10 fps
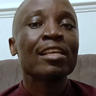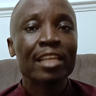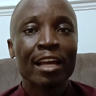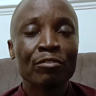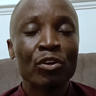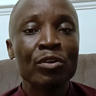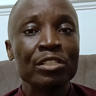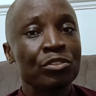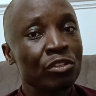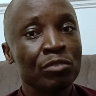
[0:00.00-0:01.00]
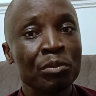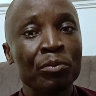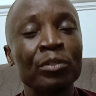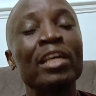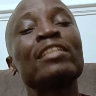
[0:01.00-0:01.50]
As I have always told
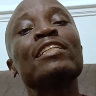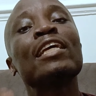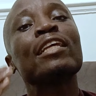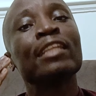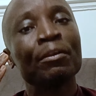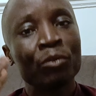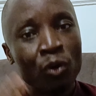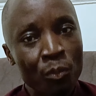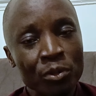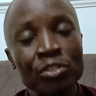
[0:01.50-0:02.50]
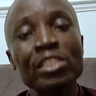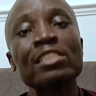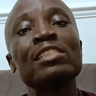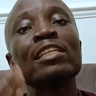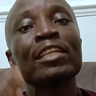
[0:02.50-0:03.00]
people that the
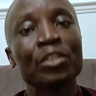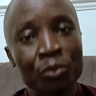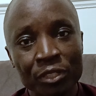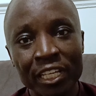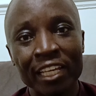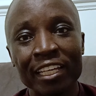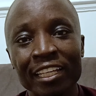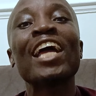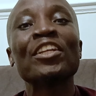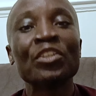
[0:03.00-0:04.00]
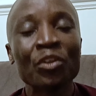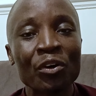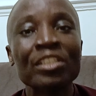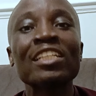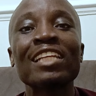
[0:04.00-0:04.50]
opportunities in the UK
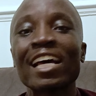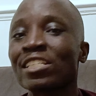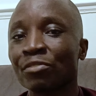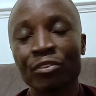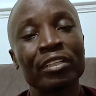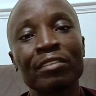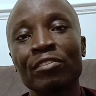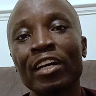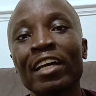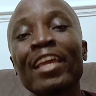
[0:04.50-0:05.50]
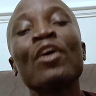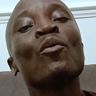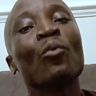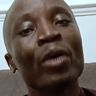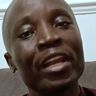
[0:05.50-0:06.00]
cannot last forever.
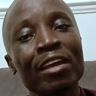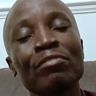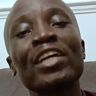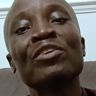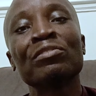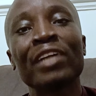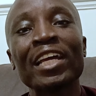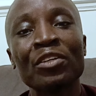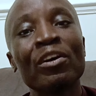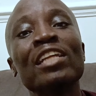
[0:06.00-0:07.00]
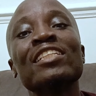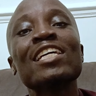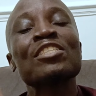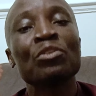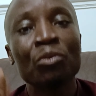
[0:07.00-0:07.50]
Whenever you find one,
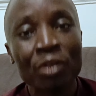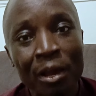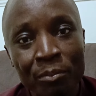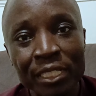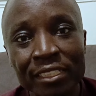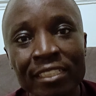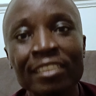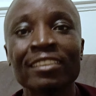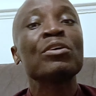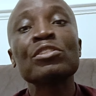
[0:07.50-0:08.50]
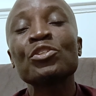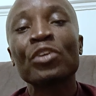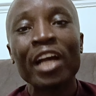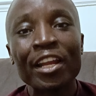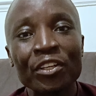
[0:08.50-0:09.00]
just grab it, because
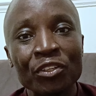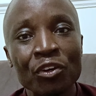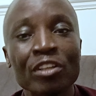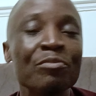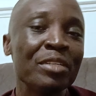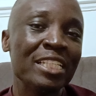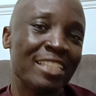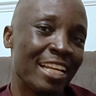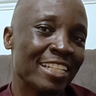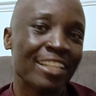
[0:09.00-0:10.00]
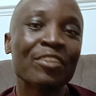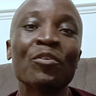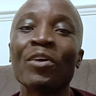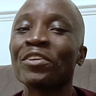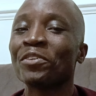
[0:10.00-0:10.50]
you cannot be certain
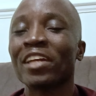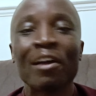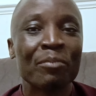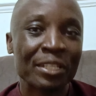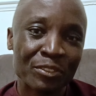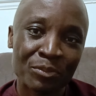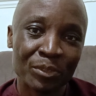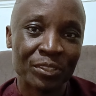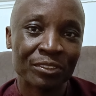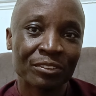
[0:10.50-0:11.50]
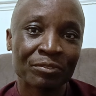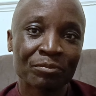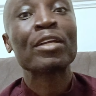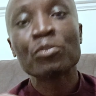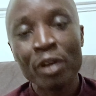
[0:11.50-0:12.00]
what will happen tomorrow.
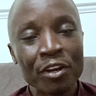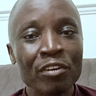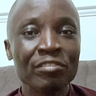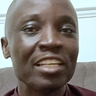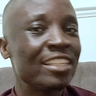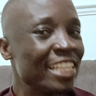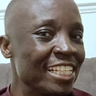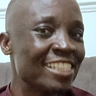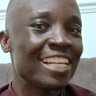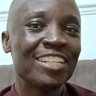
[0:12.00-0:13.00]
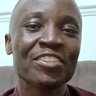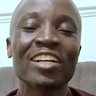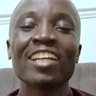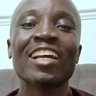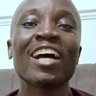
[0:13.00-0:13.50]
But one of the things that you
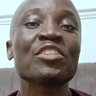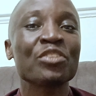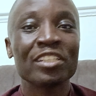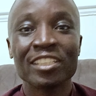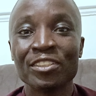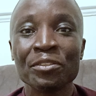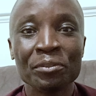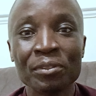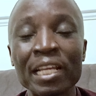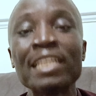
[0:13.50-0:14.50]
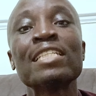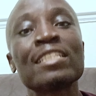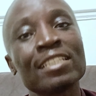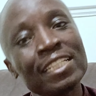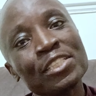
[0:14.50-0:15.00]
can actually do,
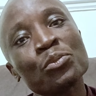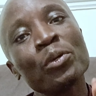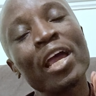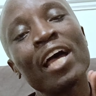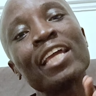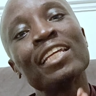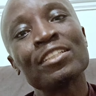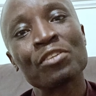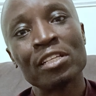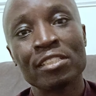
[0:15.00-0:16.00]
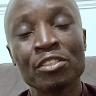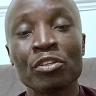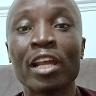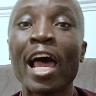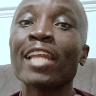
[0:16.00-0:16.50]
since we are in
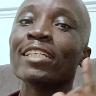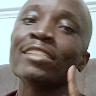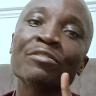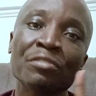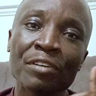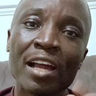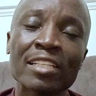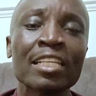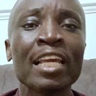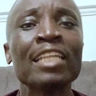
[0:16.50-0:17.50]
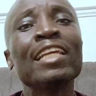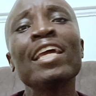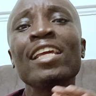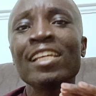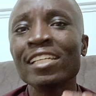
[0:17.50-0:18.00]
transition, and in fact,
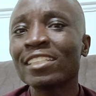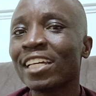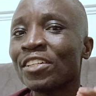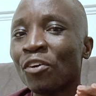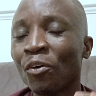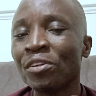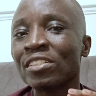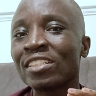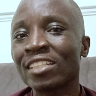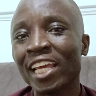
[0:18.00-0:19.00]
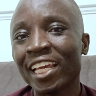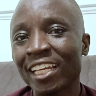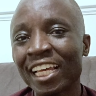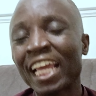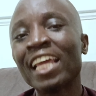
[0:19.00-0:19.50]
they hinted on
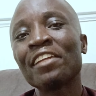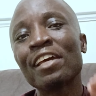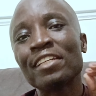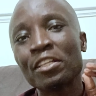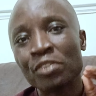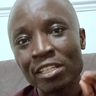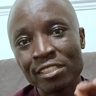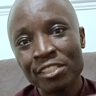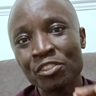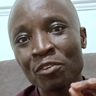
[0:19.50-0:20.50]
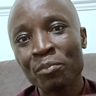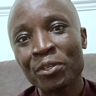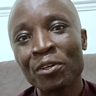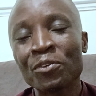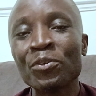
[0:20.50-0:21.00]
saying that the transition
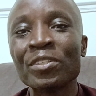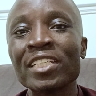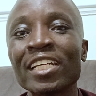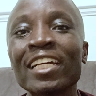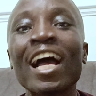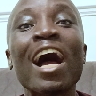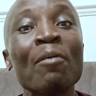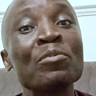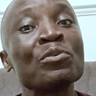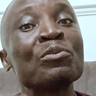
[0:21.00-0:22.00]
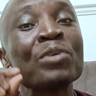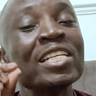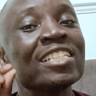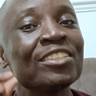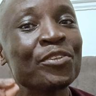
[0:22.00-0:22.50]
period could take up to
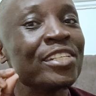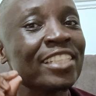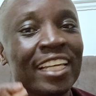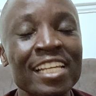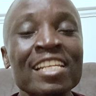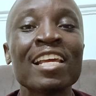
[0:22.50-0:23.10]
2028.